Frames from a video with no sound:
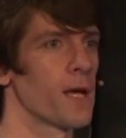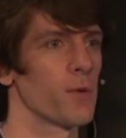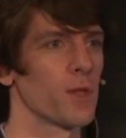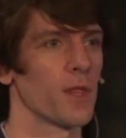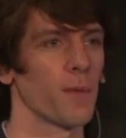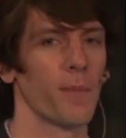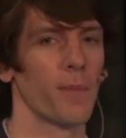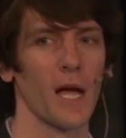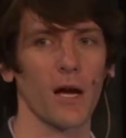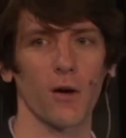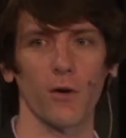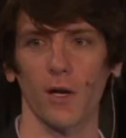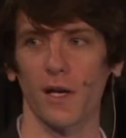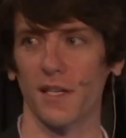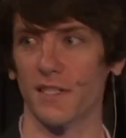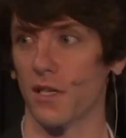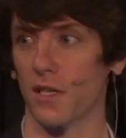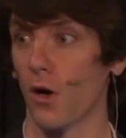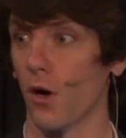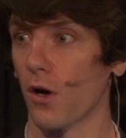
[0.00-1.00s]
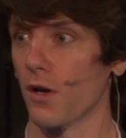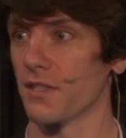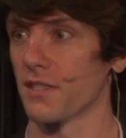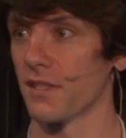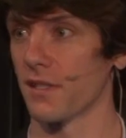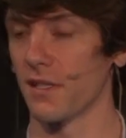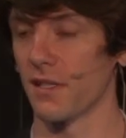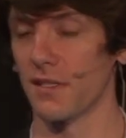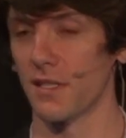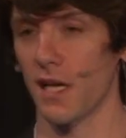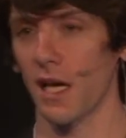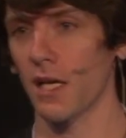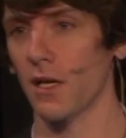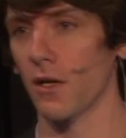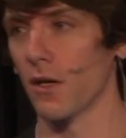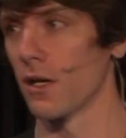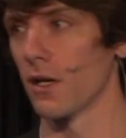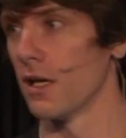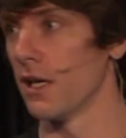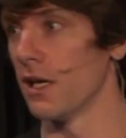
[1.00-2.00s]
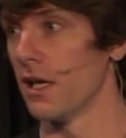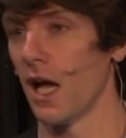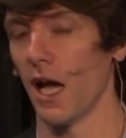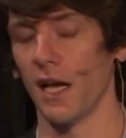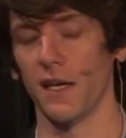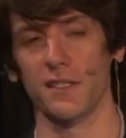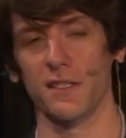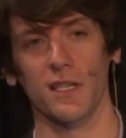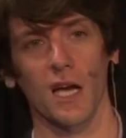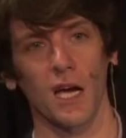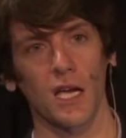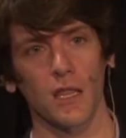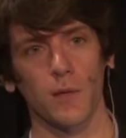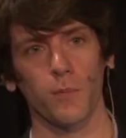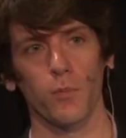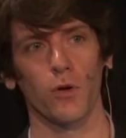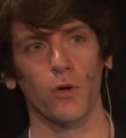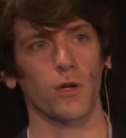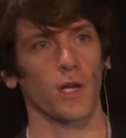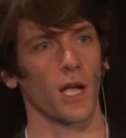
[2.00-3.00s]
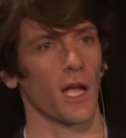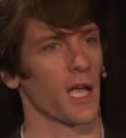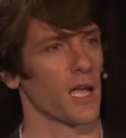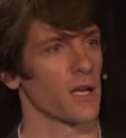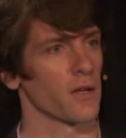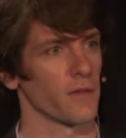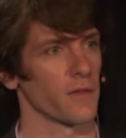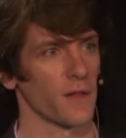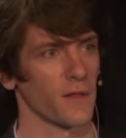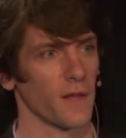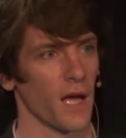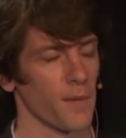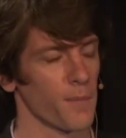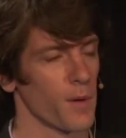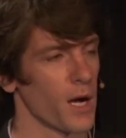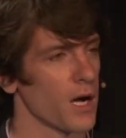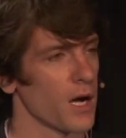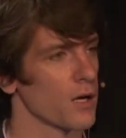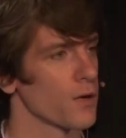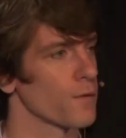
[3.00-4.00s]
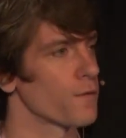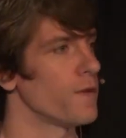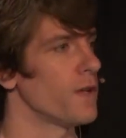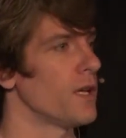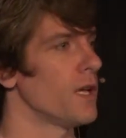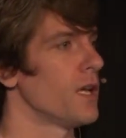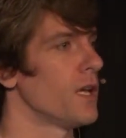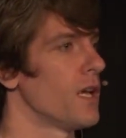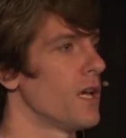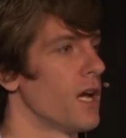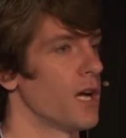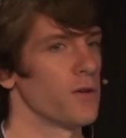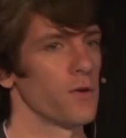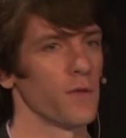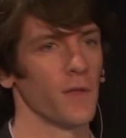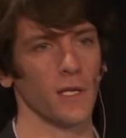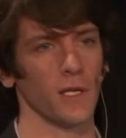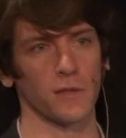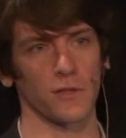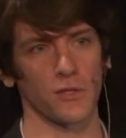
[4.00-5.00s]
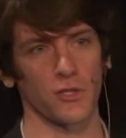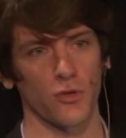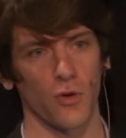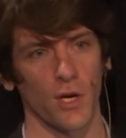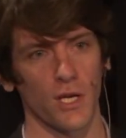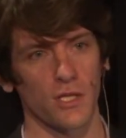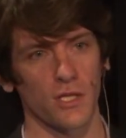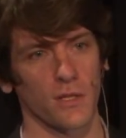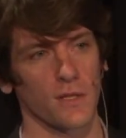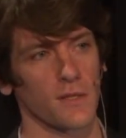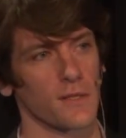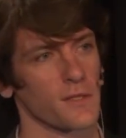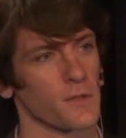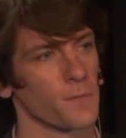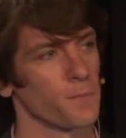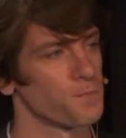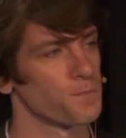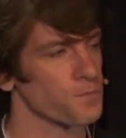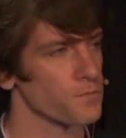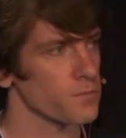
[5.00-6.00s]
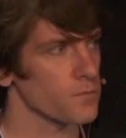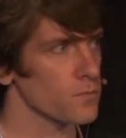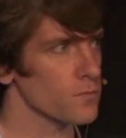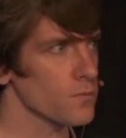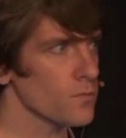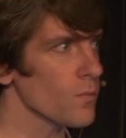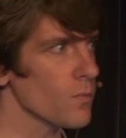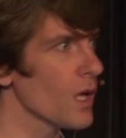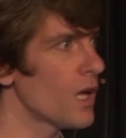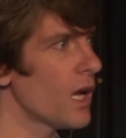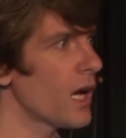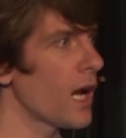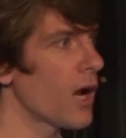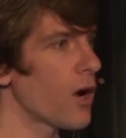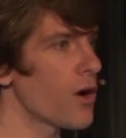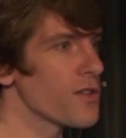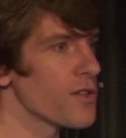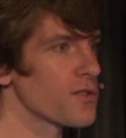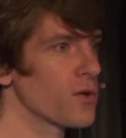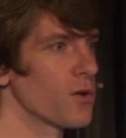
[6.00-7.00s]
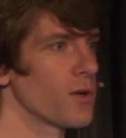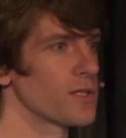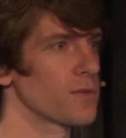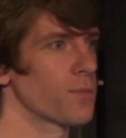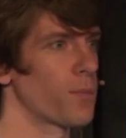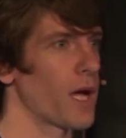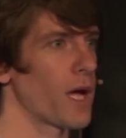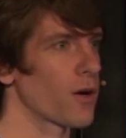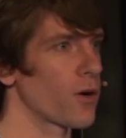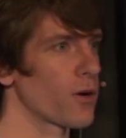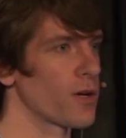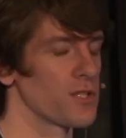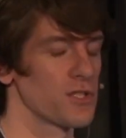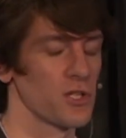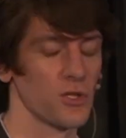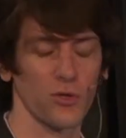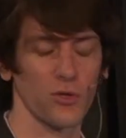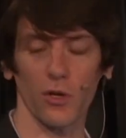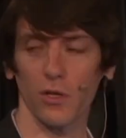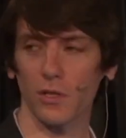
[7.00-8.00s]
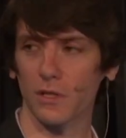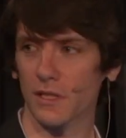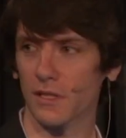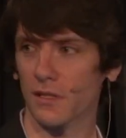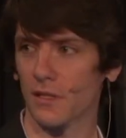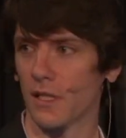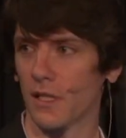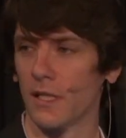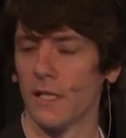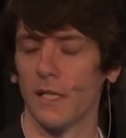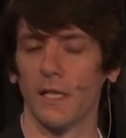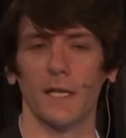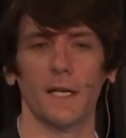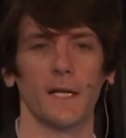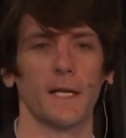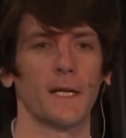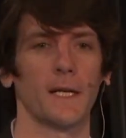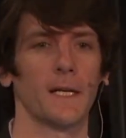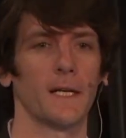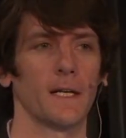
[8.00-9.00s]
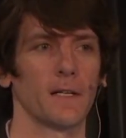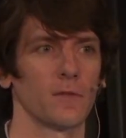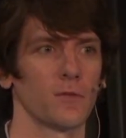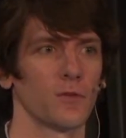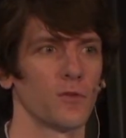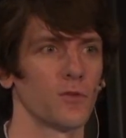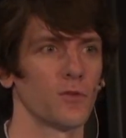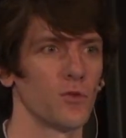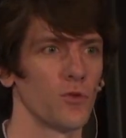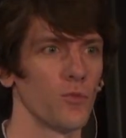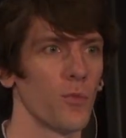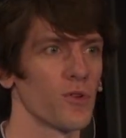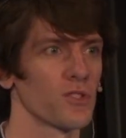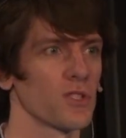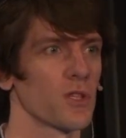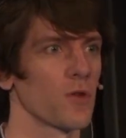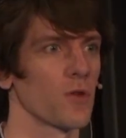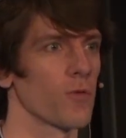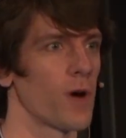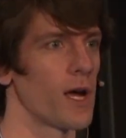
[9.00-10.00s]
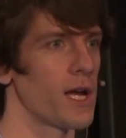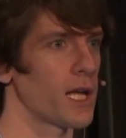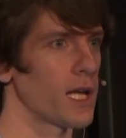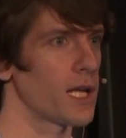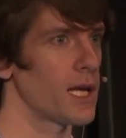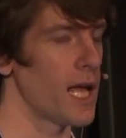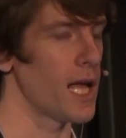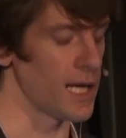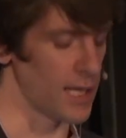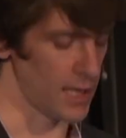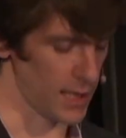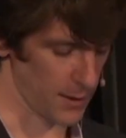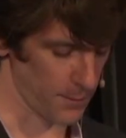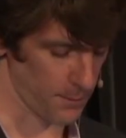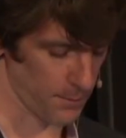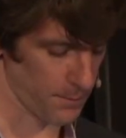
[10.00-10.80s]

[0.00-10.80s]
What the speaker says: with a background as an artist and designer, I design the book, I handle the typography, I do the illustrations. And I also, as a background as a journalist, do most of the writing and editing.